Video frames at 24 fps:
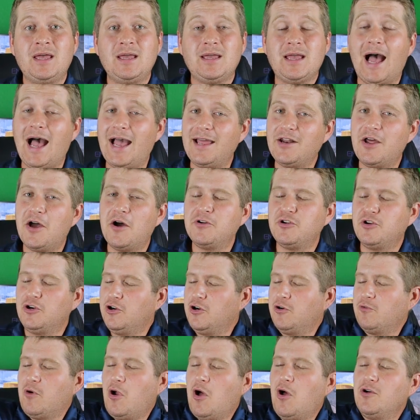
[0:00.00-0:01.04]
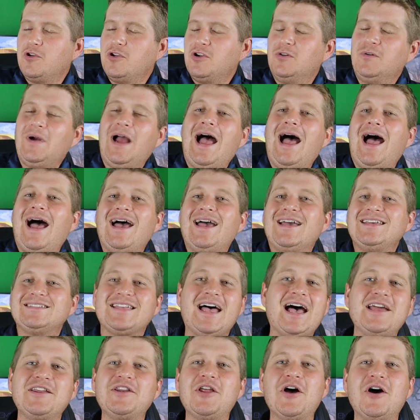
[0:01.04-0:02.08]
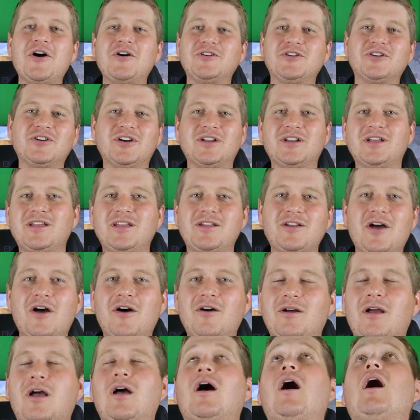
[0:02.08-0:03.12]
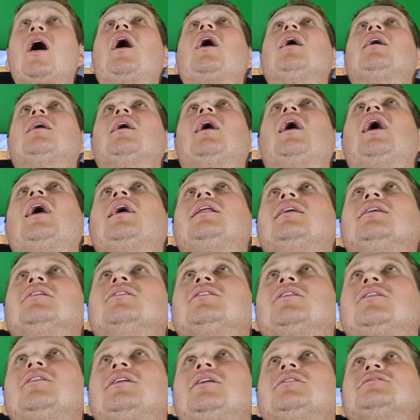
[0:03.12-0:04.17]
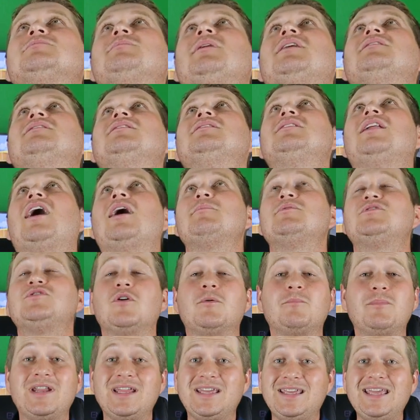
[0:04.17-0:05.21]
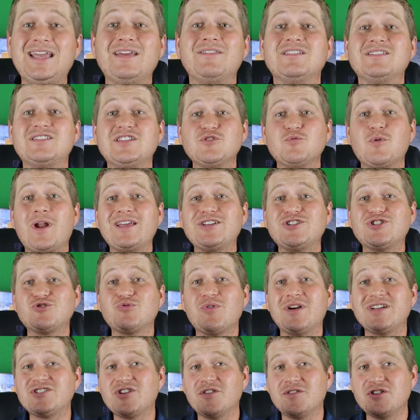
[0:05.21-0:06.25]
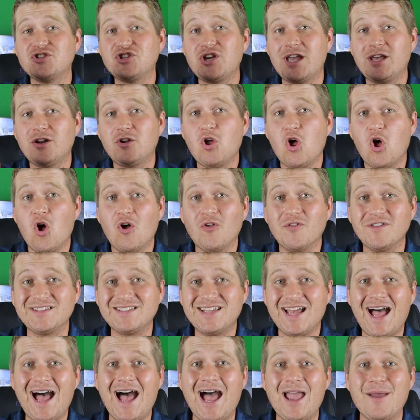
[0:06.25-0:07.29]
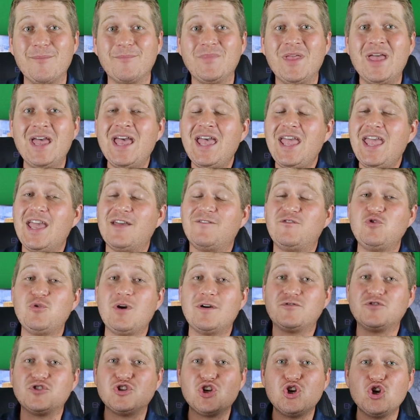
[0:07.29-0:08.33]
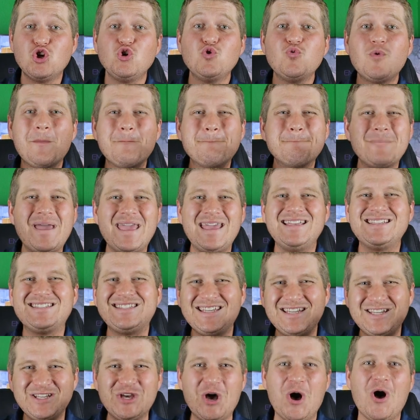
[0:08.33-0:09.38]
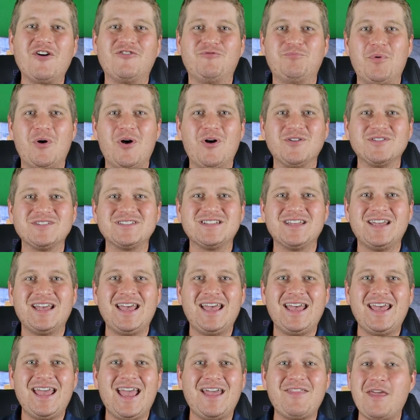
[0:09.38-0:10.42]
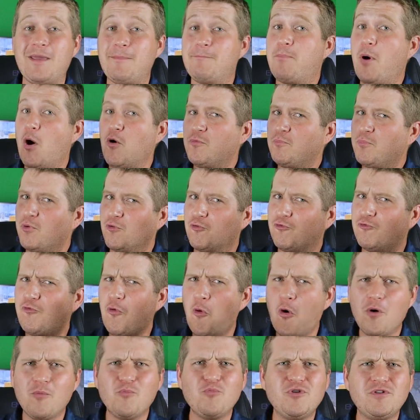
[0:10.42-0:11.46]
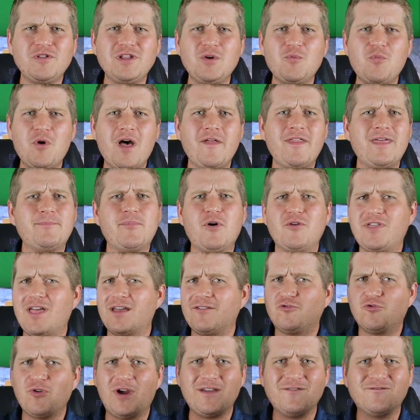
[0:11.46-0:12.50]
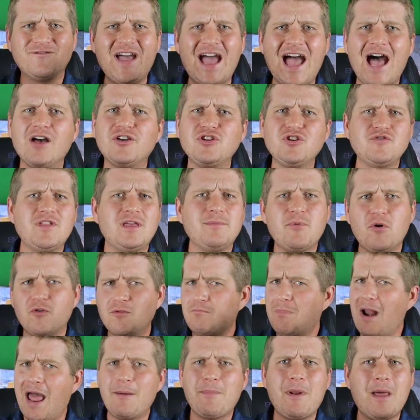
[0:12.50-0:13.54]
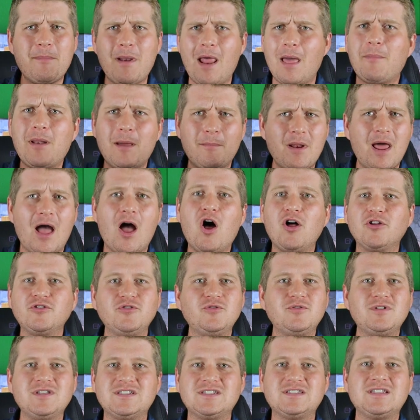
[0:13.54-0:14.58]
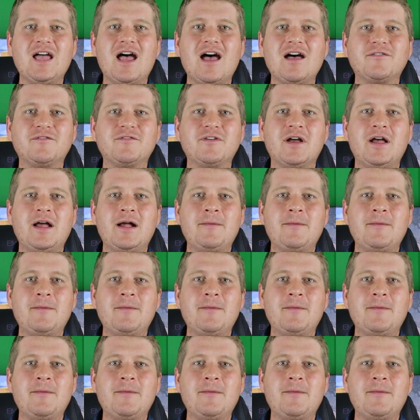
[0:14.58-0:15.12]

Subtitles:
I know, you're going to roll your eyes. I know, you're going to, you know, oh God, here goes about the alignment tool. But again, this is what I stress on the channel all the time. If you have two amazing golf balls, and they both perform really well, they both have great value, they both blah, blah, blah, blah, blah, all do this stuff,